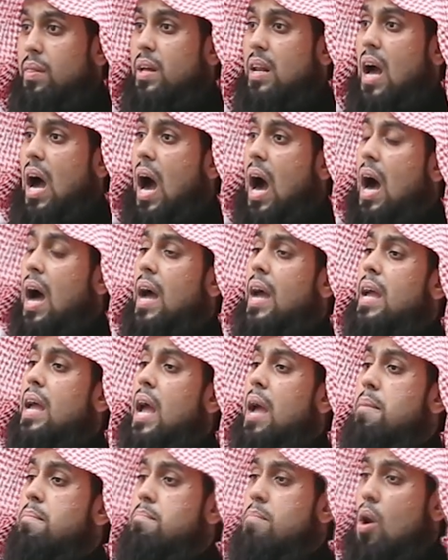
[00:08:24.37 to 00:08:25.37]
that
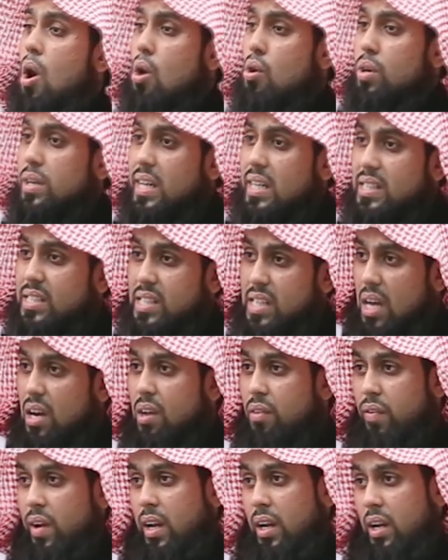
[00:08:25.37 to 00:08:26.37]
I am more
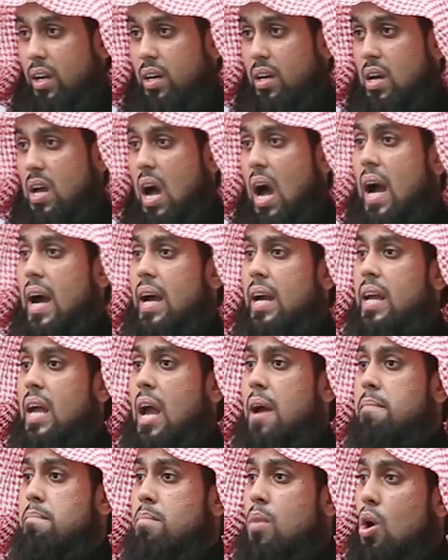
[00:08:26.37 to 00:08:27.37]
deserving
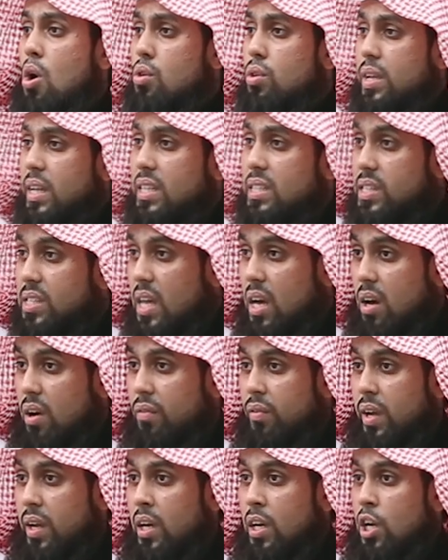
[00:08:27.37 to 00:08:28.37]

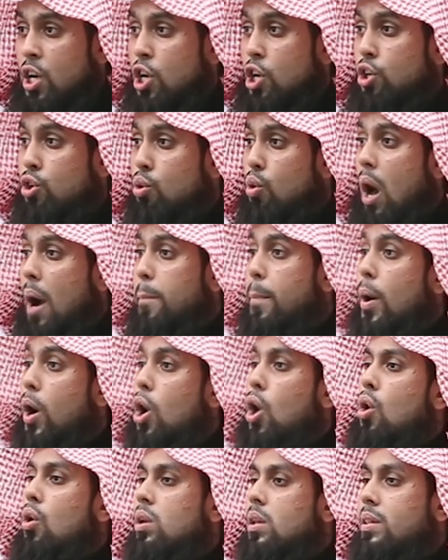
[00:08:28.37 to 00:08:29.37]
to
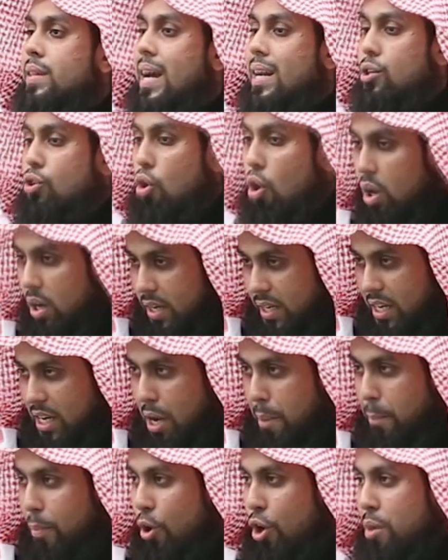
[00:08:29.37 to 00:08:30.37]
uphold that quality
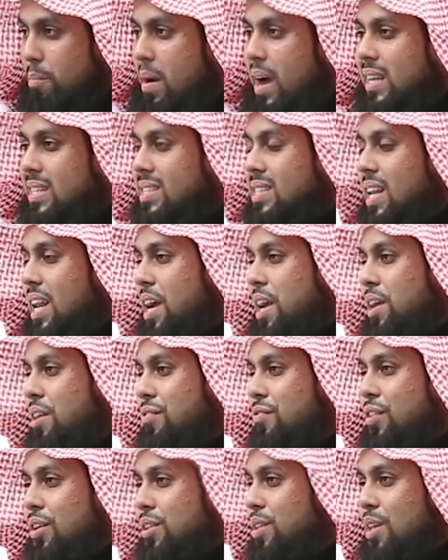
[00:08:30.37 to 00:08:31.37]
upon my
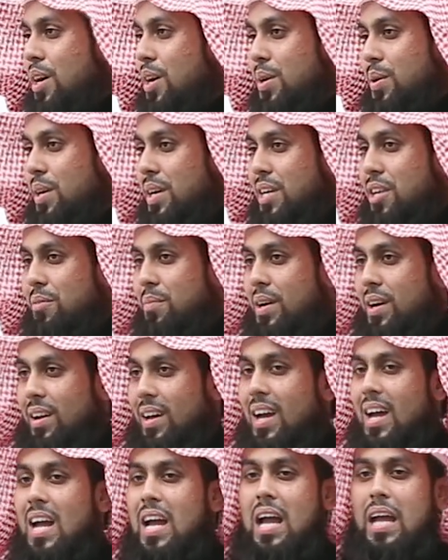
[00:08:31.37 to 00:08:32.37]
slave. Allahu Akbar.
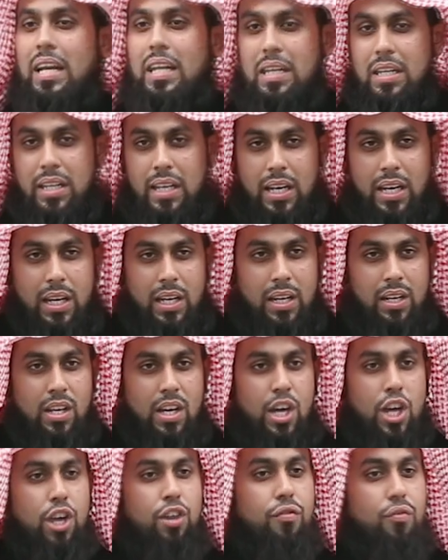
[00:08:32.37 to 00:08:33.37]

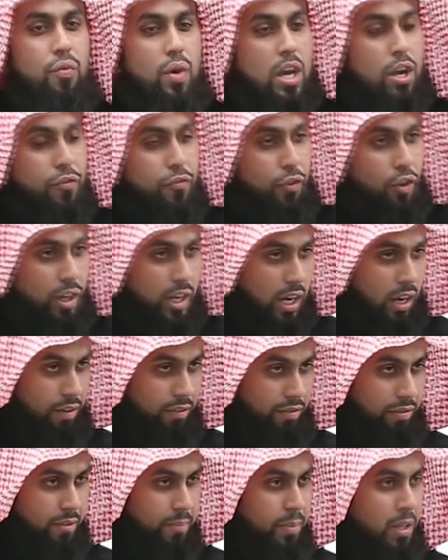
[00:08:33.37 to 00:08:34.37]
Indeed, if we
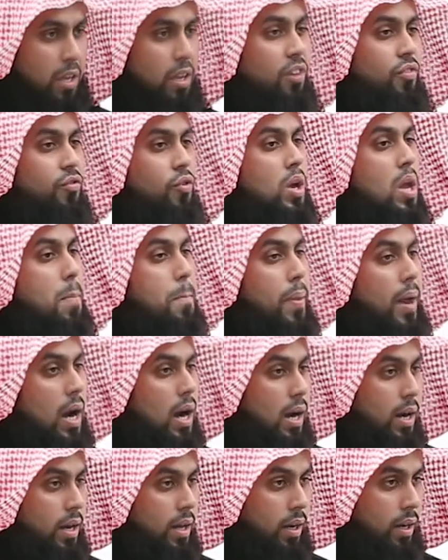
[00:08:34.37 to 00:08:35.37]
forgive, if we
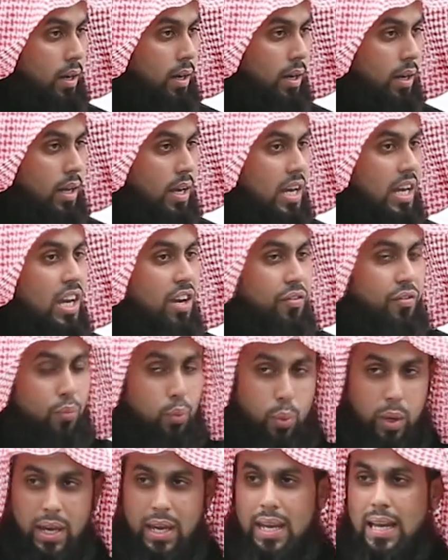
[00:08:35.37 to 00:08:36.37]
pardon, if
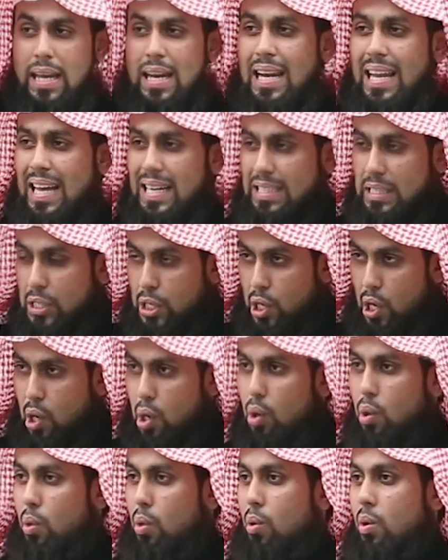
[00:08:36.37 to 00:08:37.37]
we let
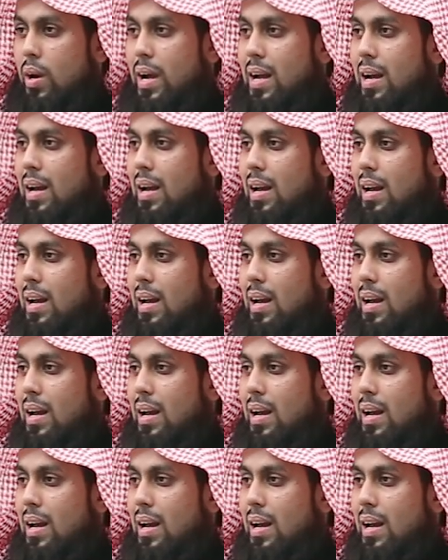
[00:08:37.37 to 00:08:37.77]
go,